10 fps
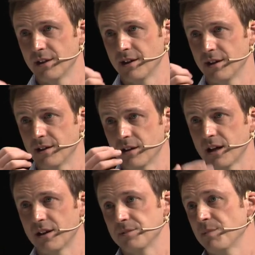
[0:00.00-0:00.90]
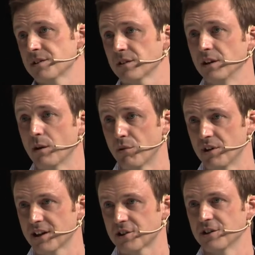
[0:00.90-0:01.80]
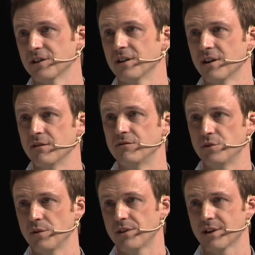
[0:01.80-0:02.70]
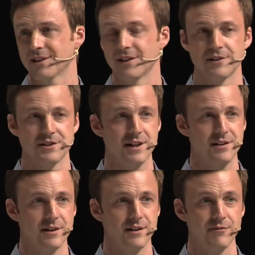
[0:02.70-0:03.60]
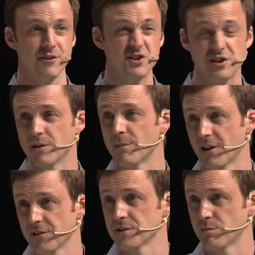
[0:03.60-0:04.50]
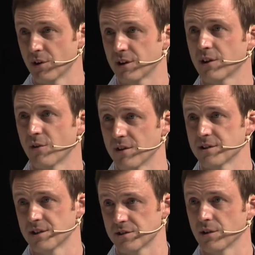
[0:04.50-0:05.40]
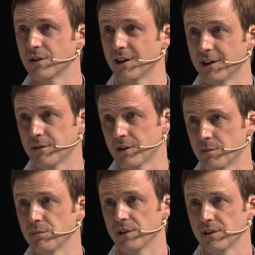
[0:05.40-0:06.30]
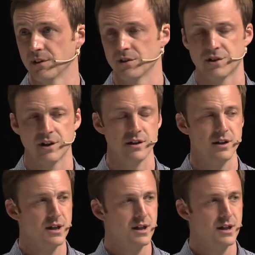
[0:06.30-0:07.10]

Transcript: that is basically a prediction of do we think that there's anything fishy about this booking or does this look like completely legit?